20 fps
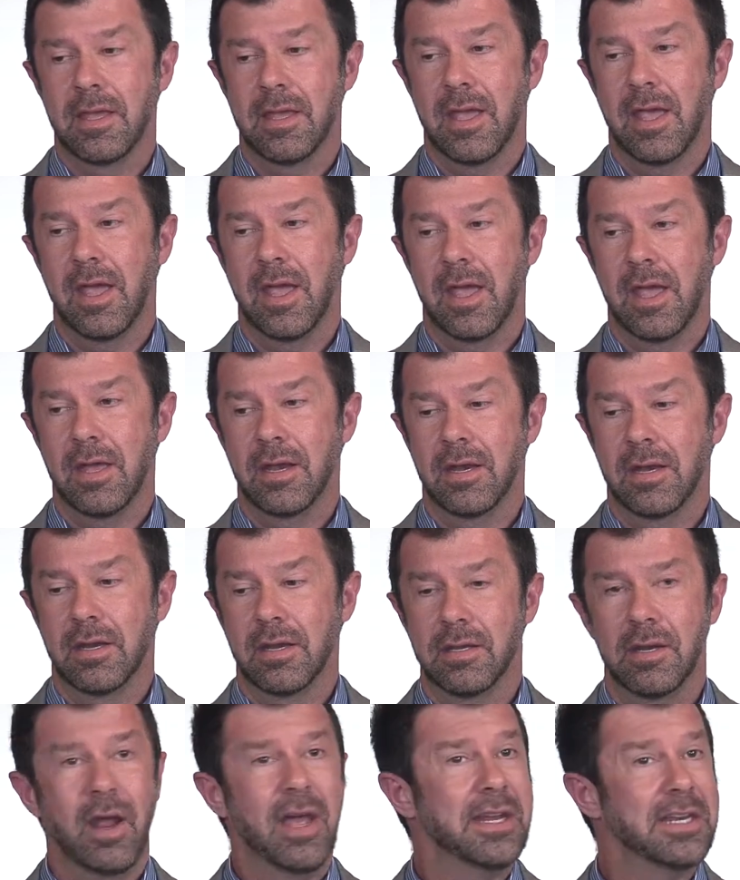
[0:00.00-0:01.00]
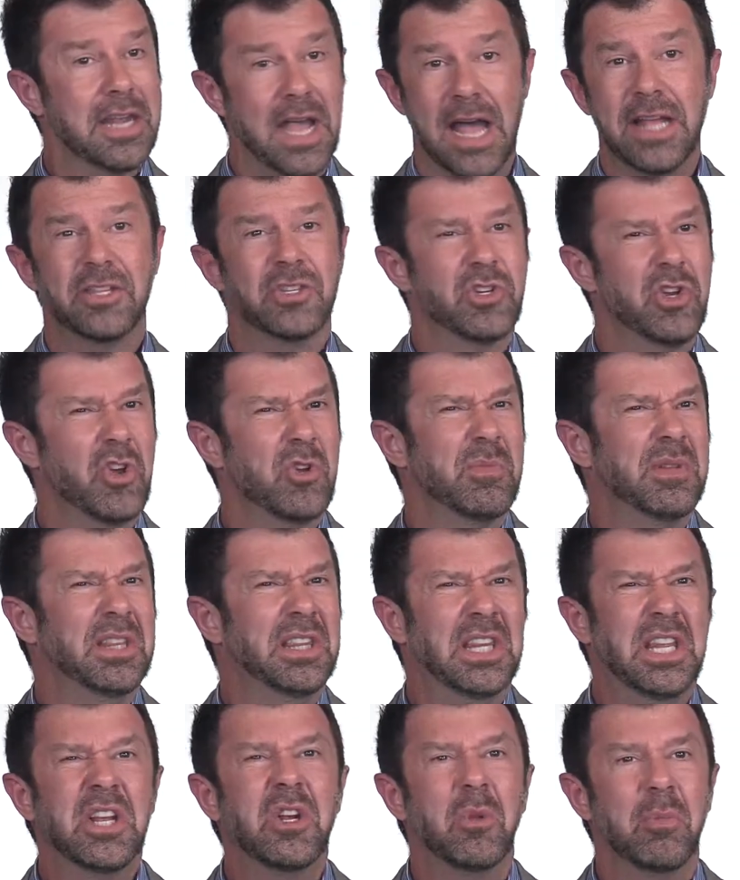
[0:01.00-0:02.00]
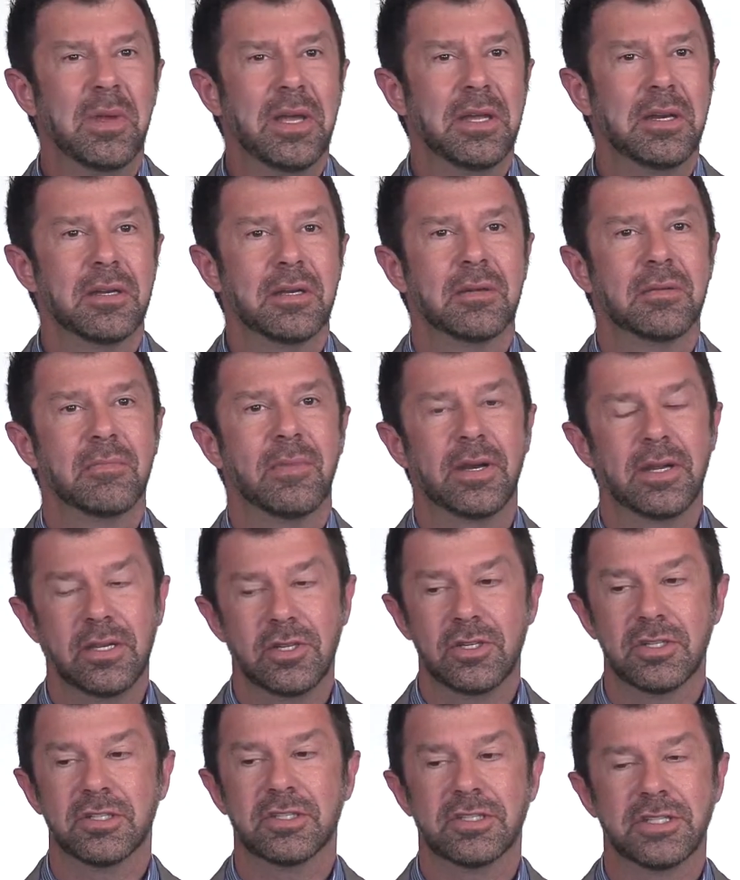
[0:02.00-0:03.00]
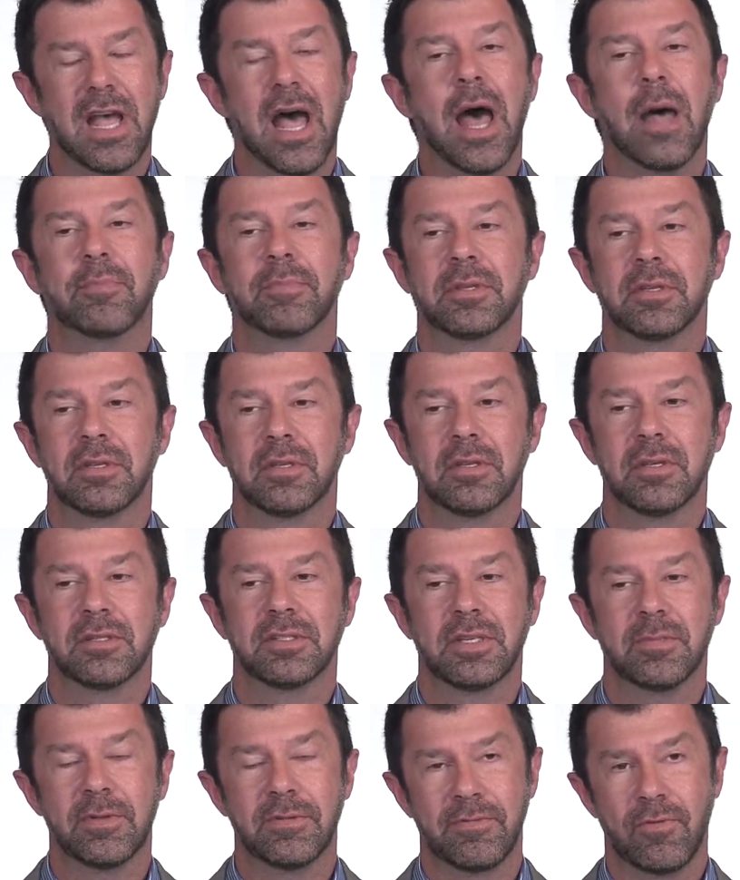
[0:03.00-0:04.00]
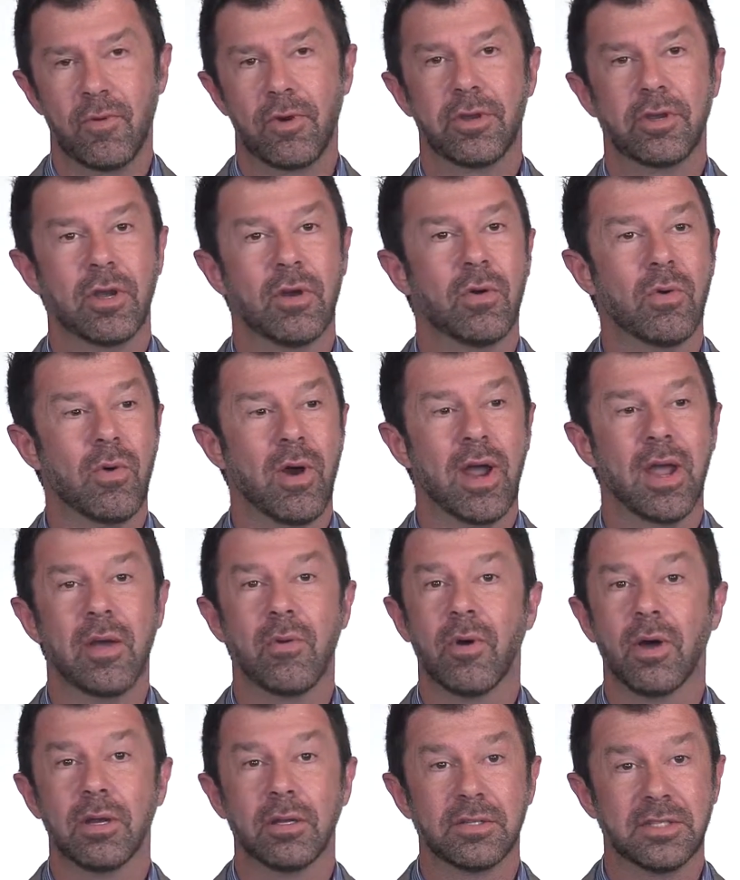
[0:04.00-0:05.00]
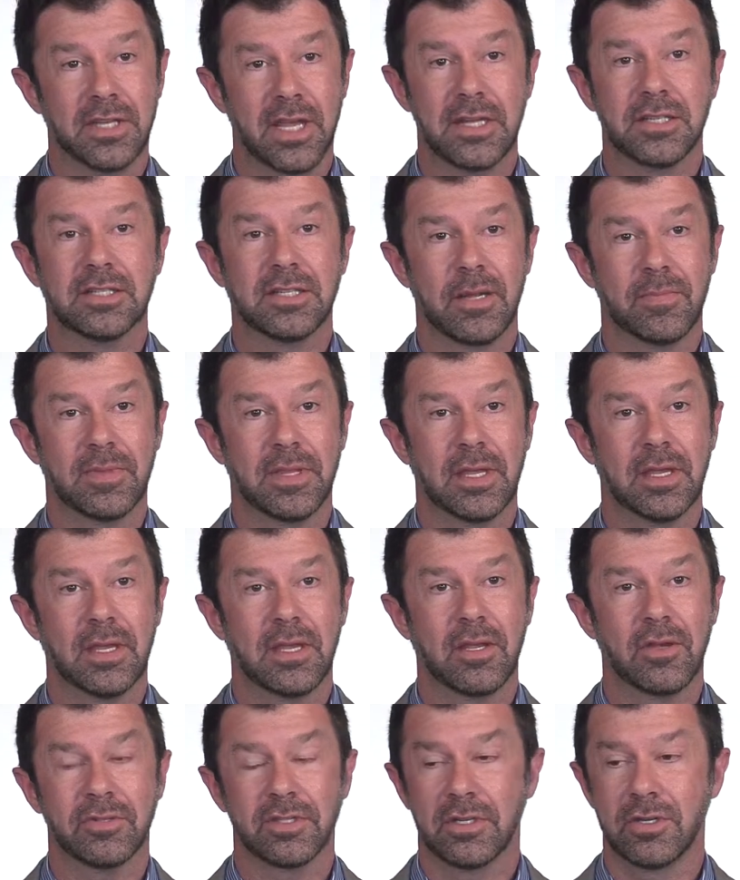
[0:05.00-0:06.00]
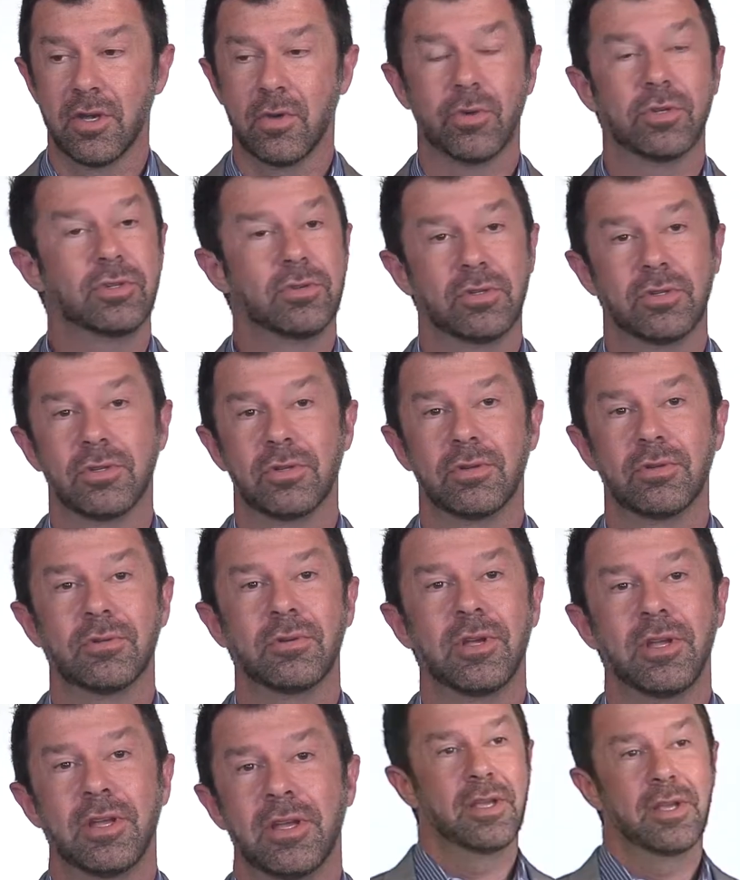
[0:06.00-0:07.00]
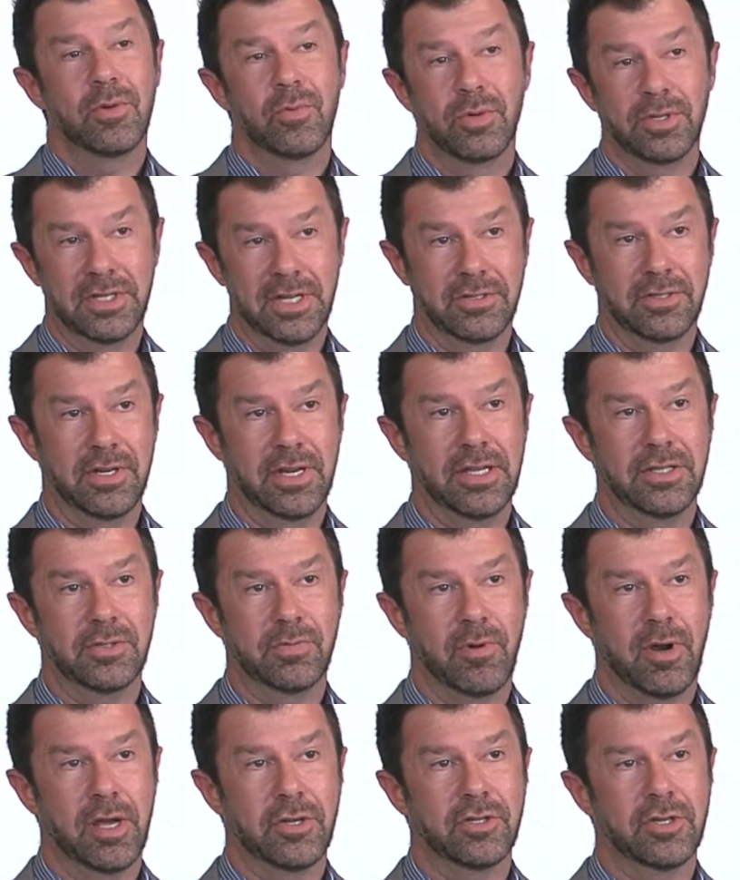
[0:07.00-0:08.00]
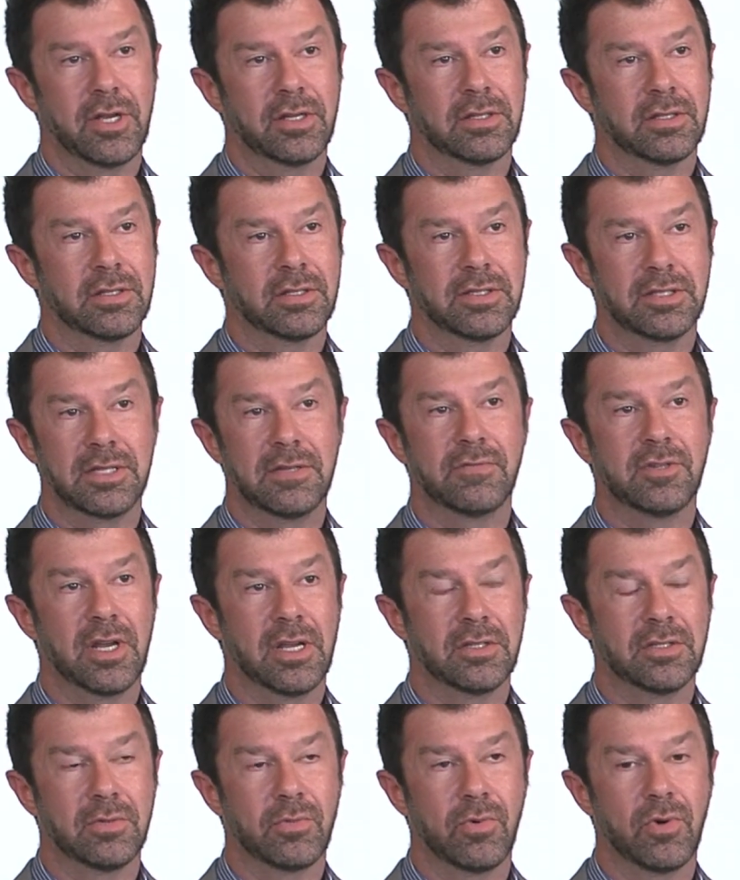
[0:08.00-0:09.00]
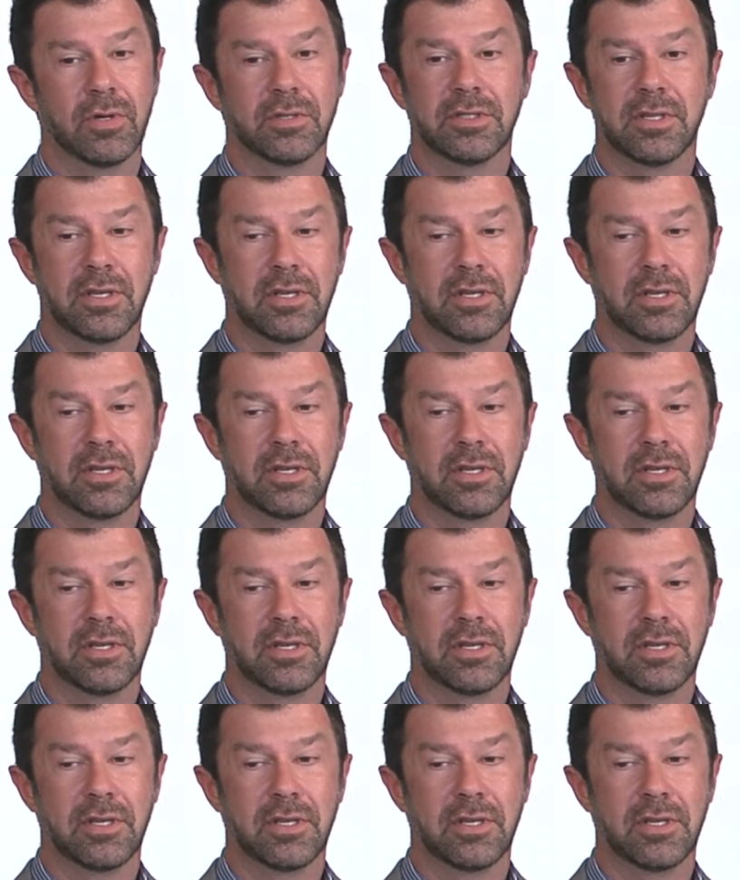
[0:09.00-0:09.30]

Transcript: And I had gotten to know him a little bit, but he just stopped. He said, "Before you go away, I want to say something." He goes, "I know what you do with Desert AIDS Project and the Steve Chase Awards."